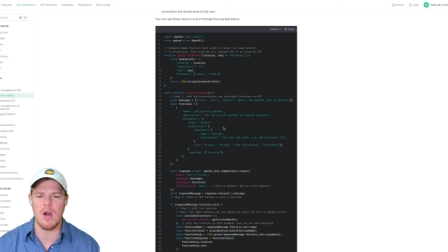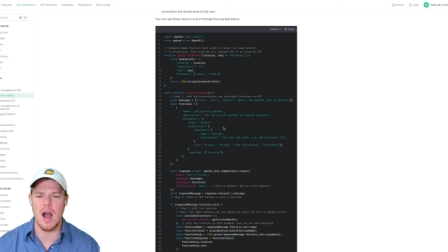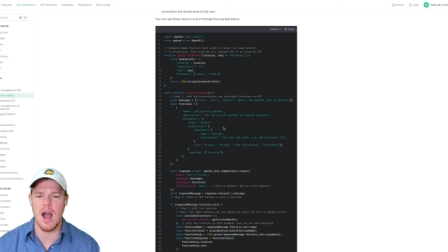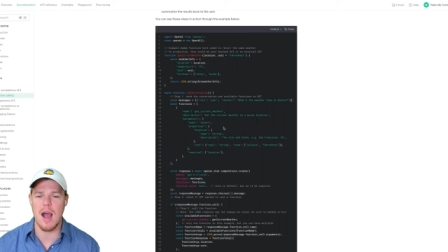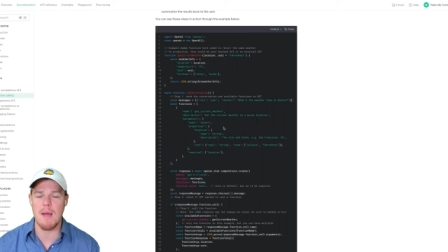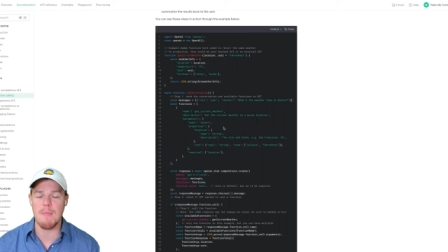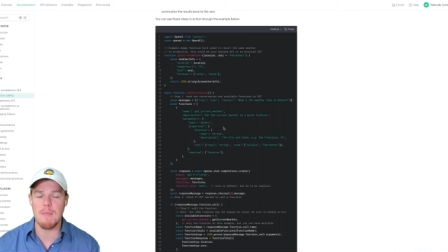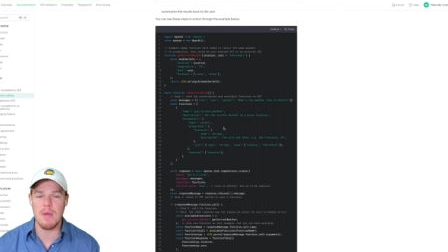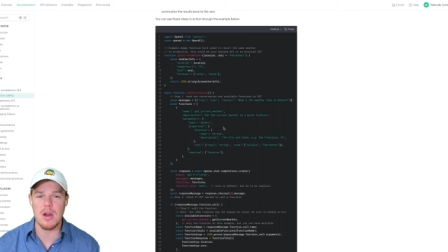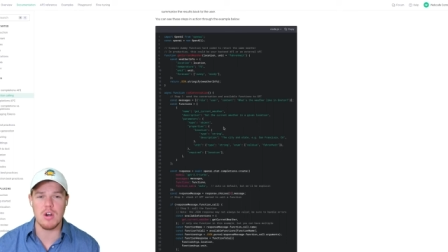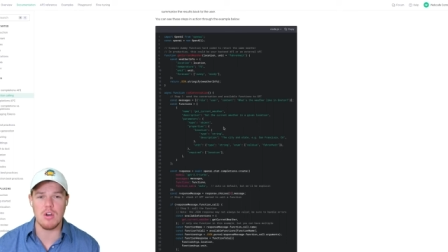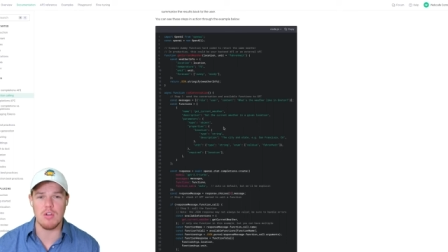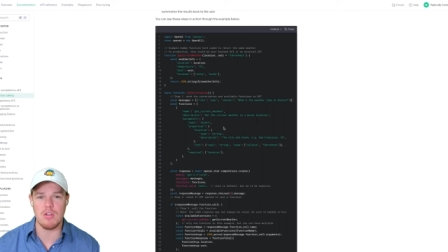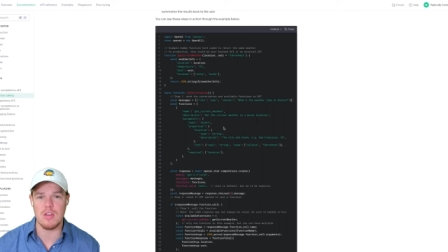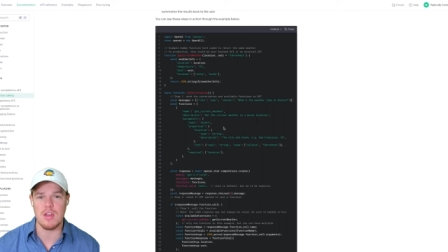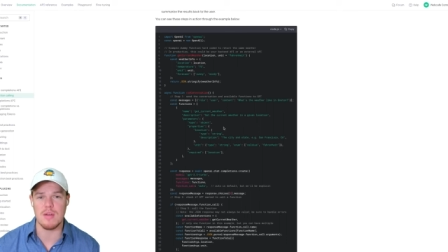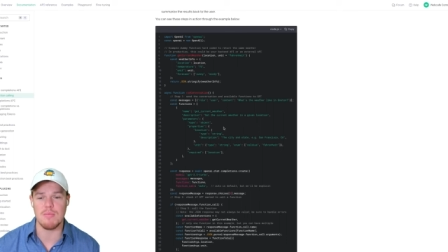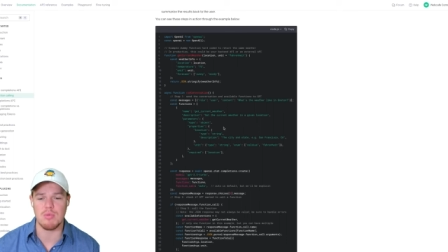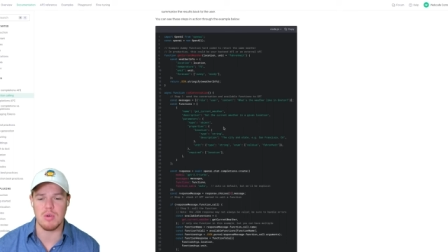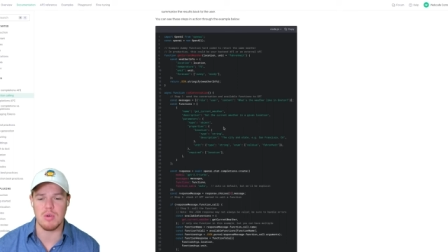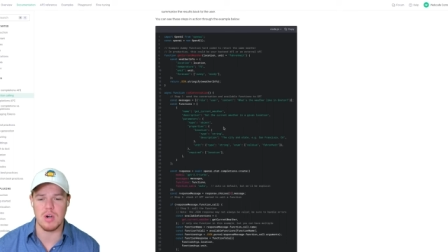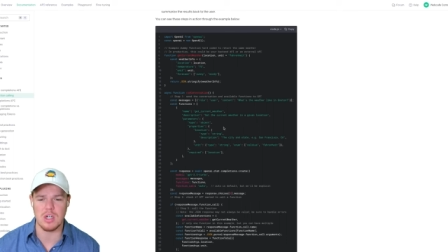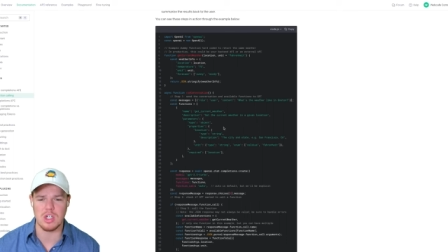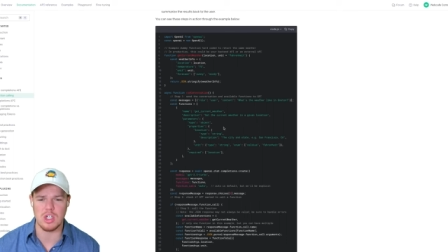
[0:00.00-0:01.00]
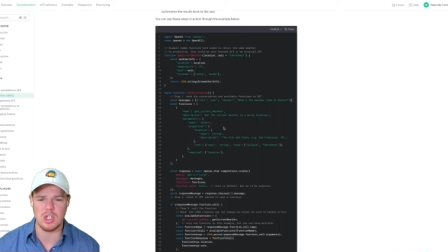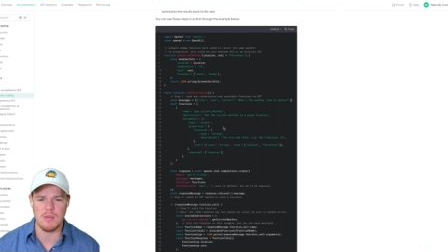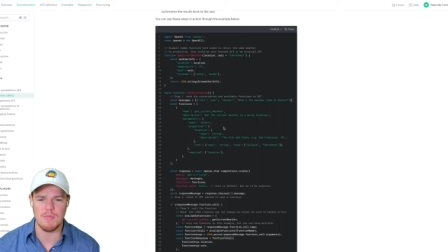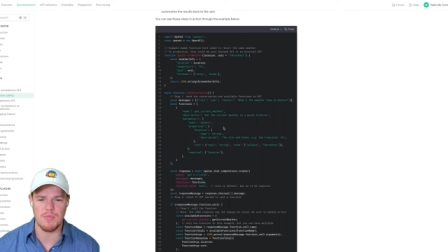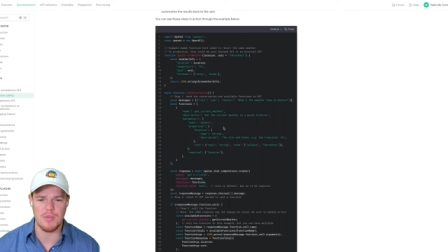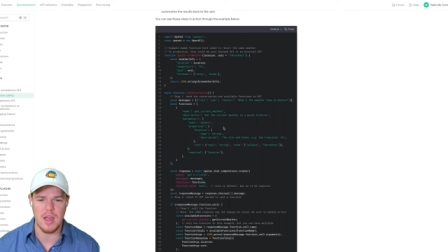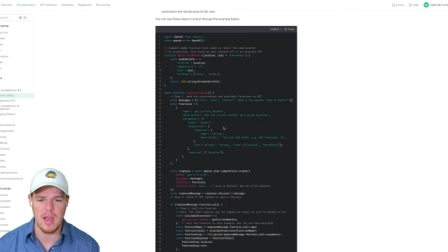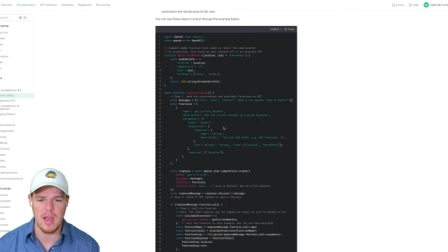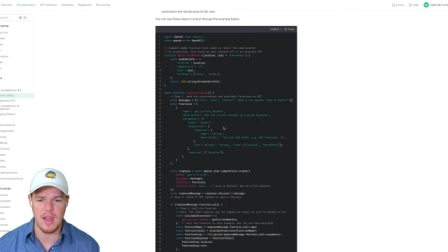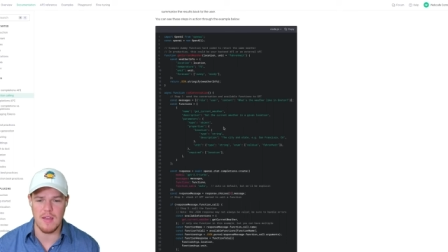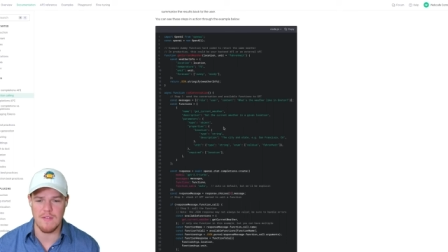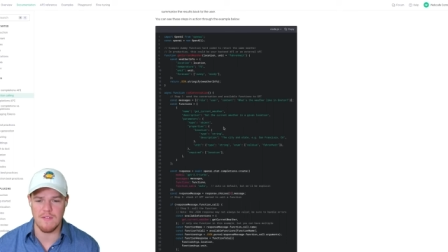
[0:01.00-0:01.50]
I'm under the impression
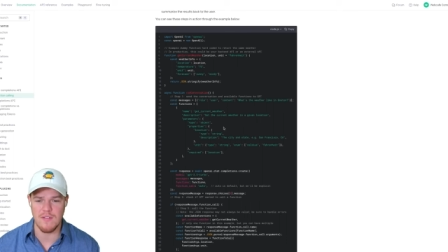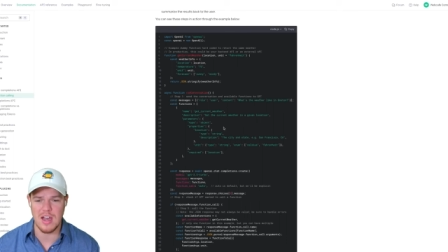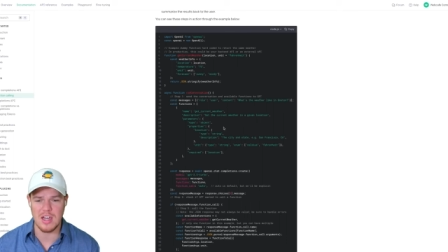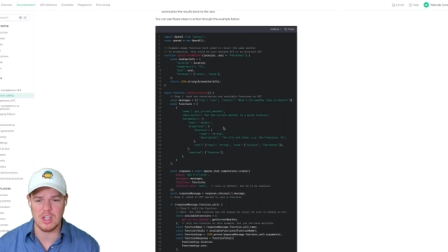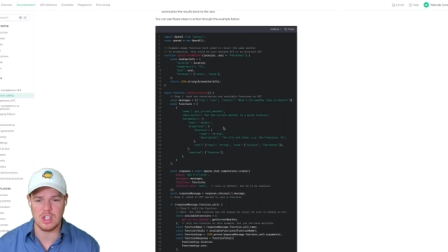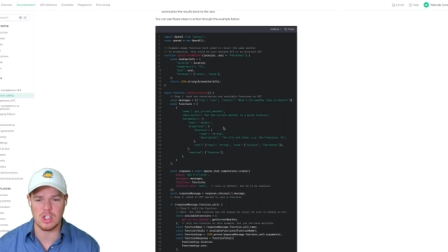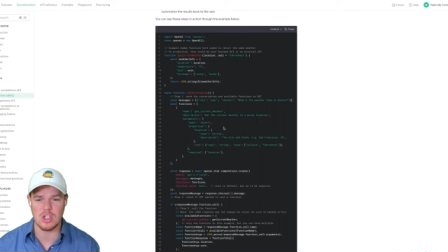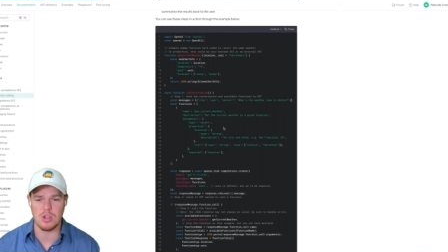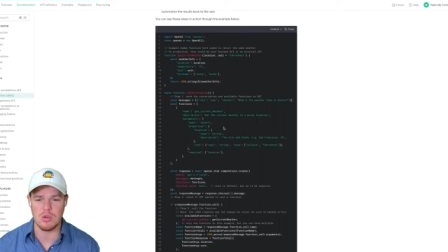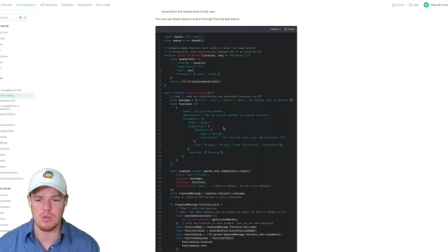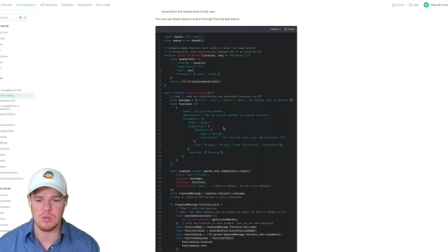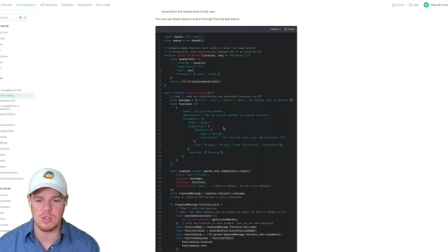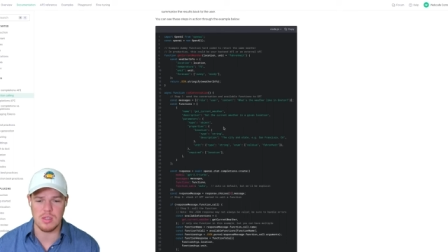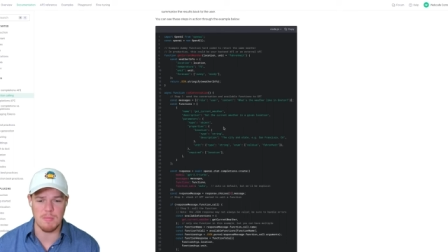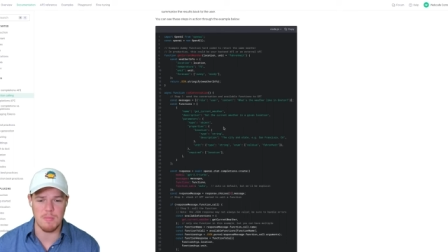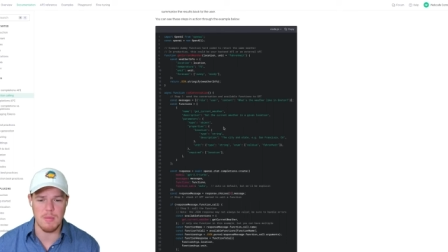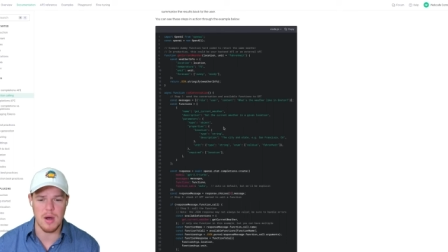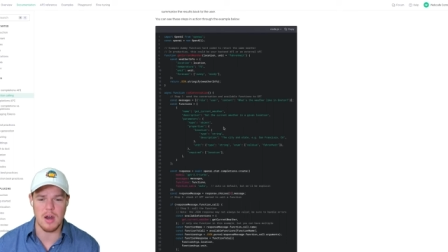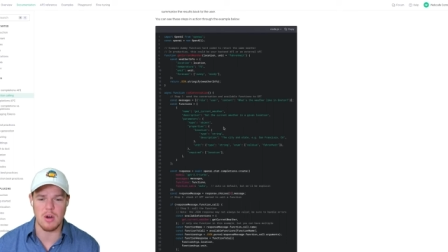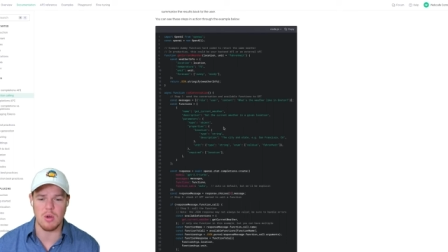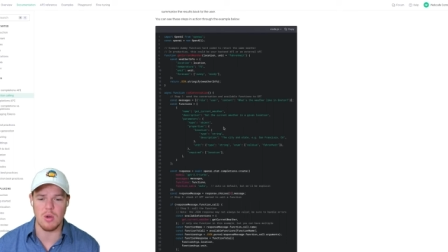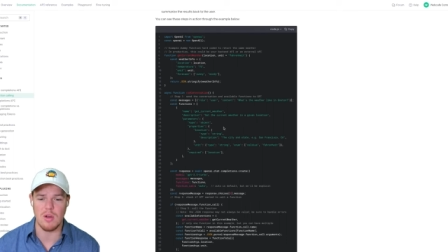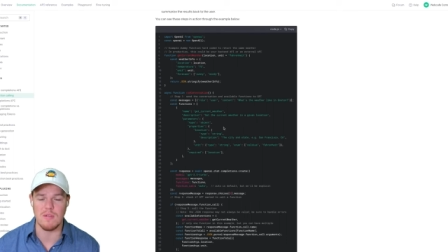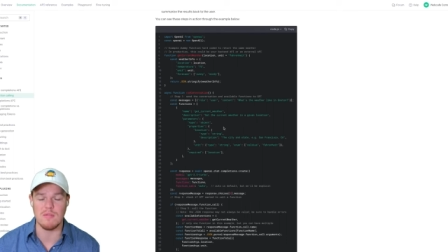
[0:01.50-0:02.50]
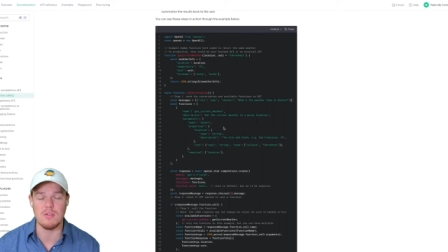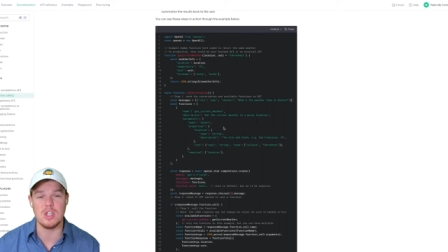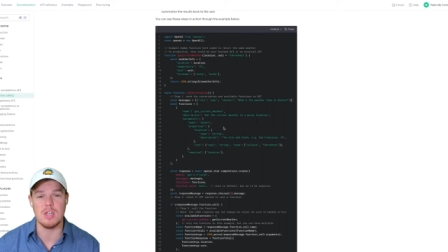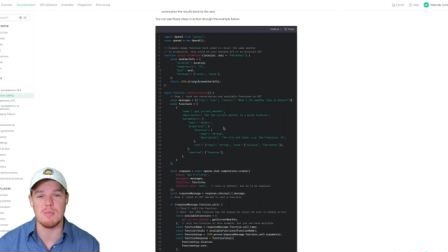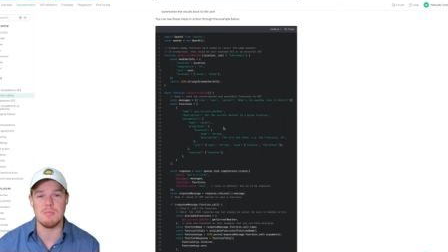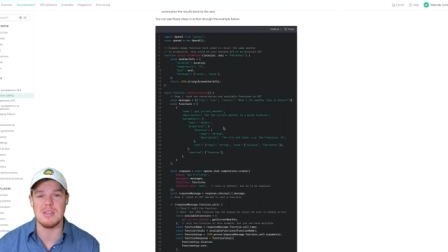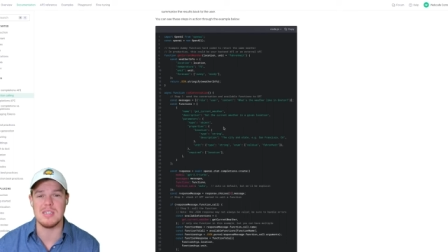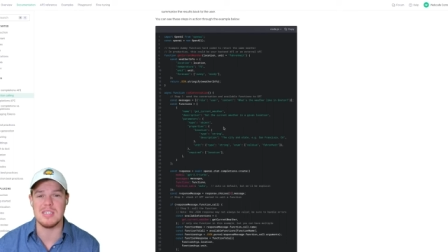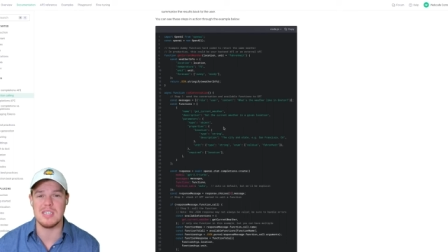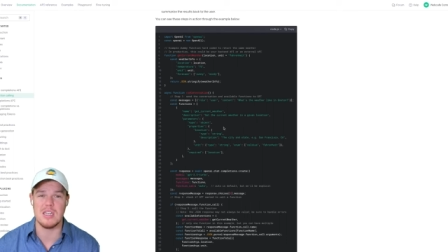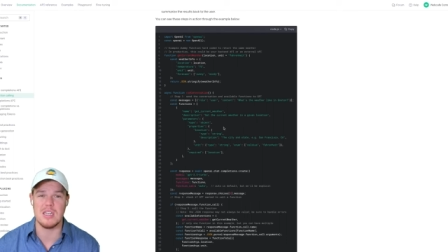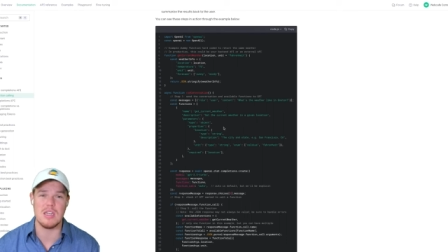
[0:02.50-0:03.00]
that if I choose the model of
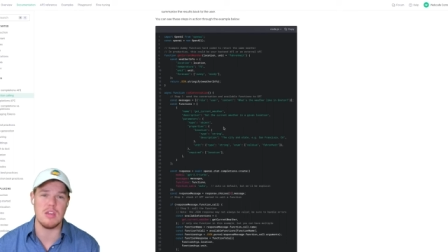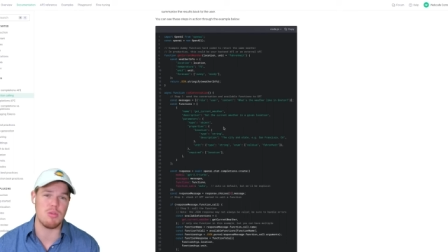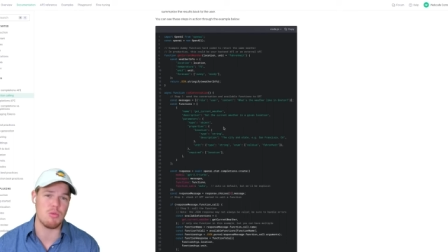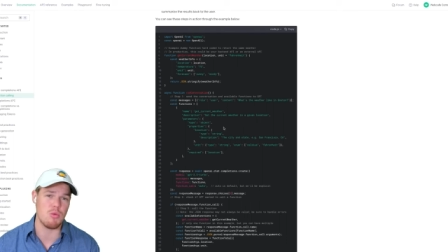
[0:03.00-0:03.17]
GPT